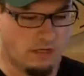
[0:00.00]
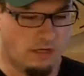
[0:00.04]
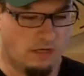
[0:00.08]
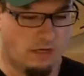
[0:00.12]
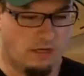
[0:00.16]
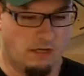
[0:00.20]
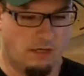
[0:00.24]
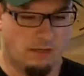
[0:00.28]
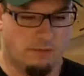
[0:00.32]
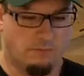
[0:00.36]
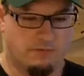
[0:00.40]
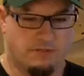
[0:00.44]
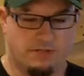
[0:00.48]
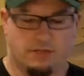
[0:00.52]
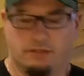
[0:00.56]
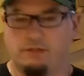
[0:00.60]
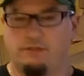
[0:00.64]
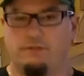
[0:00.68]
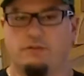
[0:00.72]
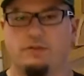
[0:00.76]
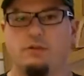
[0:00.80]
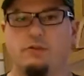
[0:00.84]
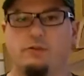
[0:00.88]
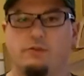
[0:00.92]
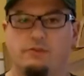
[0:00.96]

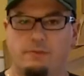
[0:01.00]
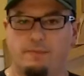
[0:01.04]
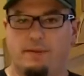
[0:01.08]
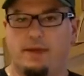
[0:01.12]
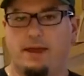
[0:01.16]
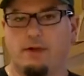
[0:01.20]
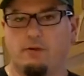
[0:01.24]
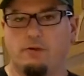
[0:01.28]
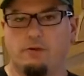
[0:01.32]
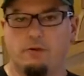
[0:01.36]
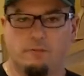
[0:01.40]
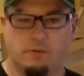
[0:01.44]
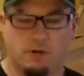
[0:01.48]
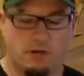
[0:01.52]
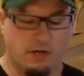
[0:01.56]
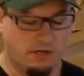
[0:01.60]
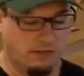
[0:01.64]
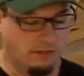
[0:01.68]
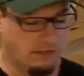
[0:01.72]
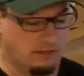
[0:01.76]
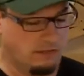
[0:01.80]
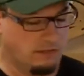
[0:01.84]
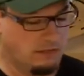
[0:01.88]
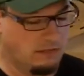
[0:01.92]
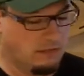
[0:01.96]
particularly if you use the powdered
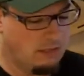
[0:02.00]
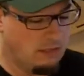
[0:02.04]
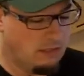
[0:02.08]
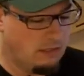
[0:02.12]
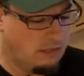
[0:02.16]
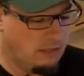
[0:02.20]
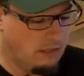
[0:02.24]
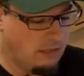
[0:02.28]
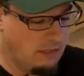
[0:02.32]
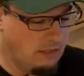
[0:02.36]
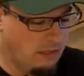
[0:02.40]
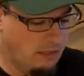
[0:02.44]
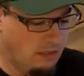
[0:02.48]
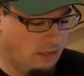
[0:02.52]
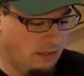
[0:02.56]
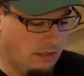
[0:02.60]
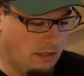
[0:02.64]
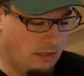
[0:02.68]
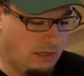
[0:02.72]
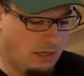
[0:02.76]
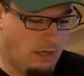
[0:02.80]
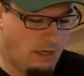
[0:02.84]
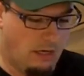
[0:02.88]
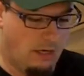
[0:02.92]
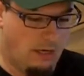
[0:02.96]
products,
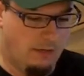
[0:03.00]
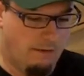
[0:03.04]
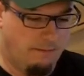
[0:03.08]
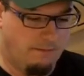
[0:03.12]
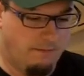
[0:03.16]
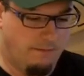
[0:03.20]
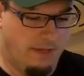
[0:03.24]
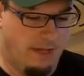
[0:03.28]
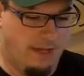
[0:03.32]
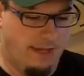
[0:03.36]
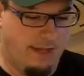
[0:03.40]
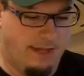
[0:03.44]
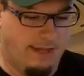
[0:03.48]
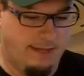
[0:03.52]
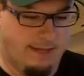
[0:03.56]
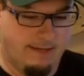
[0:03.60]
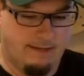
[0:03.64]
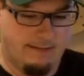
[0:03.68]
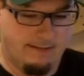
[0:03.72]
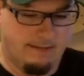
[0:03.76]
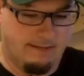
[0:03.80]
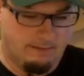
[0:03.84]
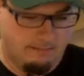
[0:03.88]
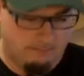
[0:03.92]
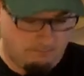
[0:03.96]

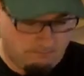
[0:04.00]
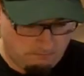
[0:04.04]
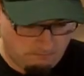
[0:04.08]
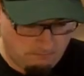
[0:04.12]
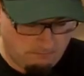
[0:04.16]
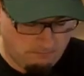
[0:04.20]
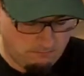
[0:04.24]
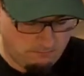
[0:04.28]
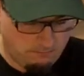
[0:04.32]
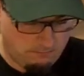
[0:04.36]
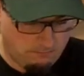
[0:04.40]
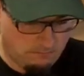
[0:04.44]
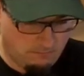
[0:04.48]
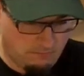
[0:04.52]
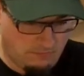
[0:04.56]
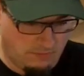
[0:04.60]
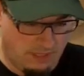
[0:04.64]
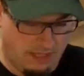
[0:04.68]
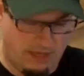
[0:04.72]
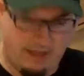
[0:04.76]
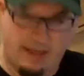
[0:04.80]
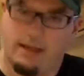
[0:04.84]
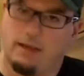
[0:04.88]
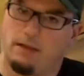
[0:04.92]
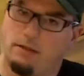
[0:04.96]
and
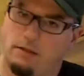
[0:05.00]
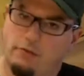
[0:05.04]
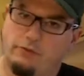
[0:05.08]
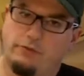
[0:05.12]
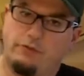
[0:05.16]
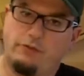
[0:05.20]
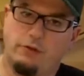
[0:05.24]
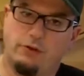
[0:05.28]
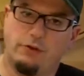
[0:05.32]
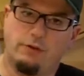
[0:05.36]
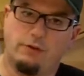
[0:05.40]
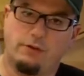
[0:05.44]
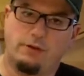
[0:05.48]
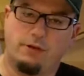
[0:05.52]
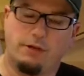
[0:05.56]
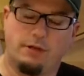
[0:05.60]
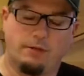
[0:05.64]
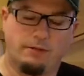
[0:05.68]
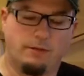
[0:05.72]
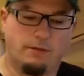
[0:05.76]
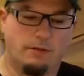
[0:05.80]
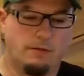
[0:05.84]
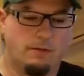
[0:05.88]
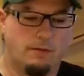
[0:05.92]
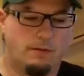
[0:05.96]
get that close to your
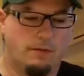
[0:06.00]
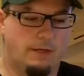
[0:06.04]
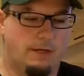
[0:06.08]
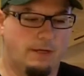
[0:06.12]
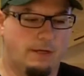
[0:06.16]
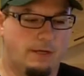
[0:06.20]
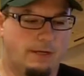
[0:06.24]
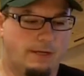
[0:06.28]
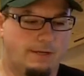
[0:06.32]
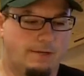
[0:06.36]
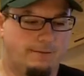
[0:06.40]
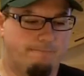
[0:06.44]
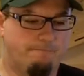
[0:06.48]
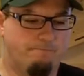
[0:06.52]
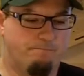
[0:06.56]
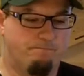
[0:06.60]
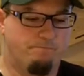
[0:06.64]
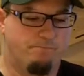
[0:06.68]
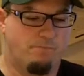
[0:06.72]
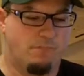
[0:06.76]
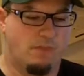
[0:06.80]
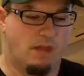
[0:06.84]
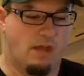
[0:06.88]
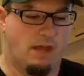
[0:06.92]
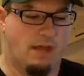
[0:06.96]
color.
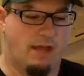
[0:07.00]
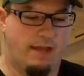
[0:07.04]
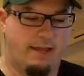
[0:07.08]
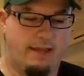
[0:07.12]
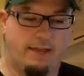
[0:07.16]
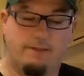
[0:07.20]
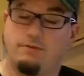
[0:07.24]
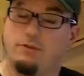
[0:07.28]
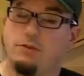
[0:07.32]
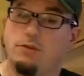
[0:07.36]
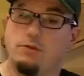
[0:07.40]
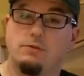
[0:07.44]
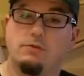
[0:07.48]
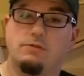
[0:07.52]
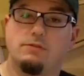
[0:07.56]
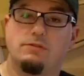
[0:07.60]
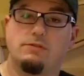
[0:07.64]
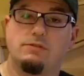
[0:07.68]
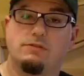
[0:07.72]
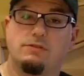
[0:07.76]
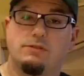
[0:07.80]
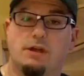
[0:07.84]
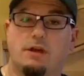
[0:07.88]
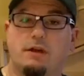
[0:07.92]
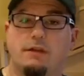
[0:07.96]
I have
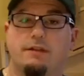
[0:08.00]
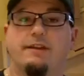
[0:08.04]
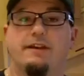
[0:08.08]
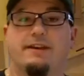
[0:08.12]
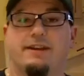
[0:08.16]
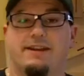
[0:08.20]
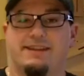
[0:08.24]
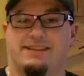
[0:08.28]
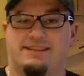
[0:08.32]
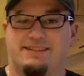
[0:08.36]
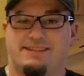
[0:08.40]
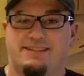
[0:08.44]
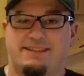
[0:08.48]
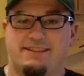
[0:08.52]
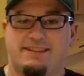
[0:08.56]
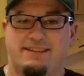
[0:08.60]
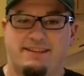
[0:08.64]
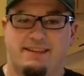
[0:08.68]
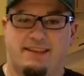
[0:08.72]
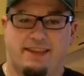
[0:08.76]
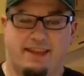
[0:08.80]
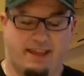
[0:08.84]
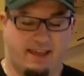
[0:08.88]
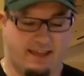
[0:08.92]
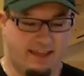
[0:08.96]
used sawdust
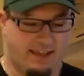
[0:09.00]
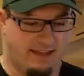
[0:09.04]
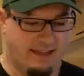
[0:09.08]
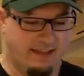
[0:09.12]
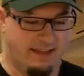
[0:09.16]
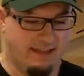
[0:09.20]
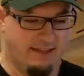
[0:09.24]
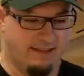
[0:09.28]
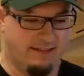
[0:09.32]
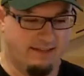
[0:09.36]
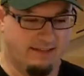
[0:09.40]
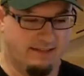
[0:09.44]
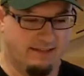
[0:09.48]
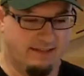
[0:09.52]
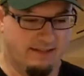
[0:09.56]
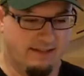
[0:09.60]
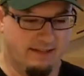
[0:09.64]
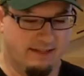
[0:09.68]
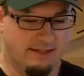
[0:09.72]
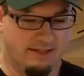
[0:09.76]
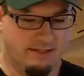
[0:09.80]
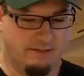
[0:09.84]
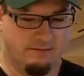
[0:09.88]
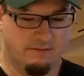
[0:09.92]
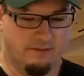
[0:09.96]
and
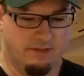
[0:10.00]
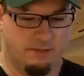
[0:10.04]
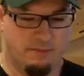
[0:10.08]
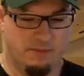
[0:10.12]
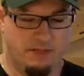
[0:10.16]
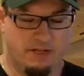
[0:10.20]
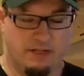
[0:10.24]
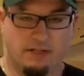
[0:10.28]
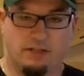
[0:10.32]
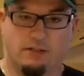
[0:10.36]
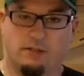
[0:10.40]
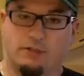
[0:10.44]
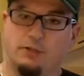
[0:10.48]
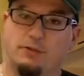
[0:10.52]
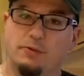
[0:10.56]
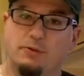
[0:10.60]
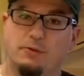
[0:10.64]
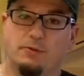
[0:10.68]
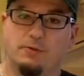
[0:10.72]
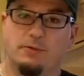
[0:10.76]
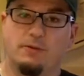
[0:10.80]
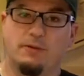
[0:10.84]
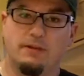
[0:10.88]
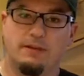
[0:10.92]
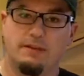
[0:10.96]
a bit of
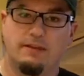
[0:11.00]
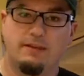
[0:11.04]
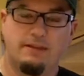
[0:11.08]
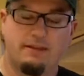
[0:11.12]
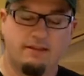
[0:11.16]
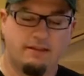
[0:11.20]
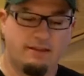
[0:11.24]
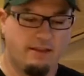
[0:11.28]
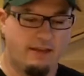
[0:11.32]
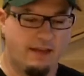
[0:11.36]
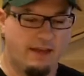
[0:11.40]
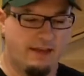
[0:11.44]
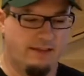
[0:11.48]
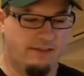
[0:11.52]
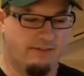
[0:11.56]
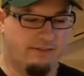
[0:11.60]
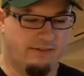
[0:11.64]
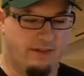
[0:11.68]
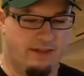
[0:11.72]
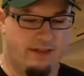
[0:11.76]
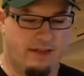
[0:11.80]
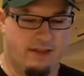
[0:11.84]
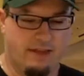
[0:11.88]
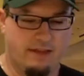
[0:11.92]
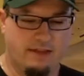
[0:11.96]
glue
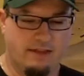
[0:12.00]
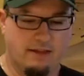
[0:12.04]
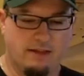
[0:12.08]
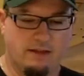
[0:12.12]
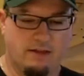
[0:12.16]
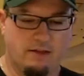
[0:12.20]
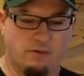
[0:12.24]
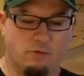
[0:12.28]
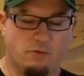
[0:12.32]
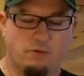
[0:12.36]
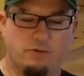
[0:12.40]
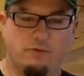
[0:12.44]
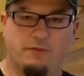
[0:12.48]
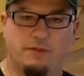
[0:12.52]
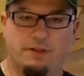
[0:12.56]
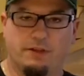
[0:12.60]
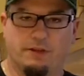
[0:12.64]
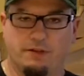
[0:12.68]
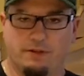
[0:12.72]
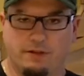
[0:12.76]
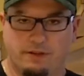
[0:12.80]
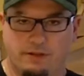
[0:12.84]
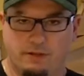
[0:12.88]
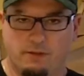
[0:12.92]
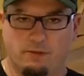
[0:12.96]
as a wood
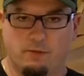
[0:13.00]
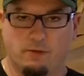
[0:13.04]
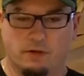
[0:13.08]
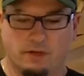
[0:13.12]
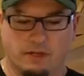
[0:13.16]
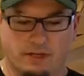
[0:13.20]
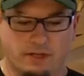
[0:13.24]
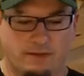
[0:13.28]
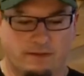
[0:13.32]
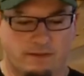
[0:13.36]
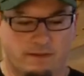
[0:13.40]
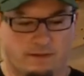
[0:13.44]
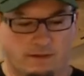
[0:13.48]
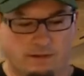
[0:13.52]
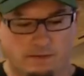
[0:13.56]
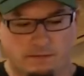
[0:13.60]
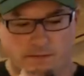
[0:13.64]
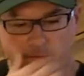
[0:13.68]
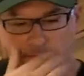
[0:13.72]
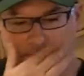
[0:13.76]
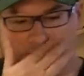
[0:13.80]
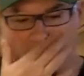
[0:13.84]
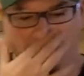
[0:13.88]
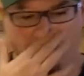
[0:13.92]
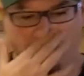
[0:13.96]
filler, and then work in the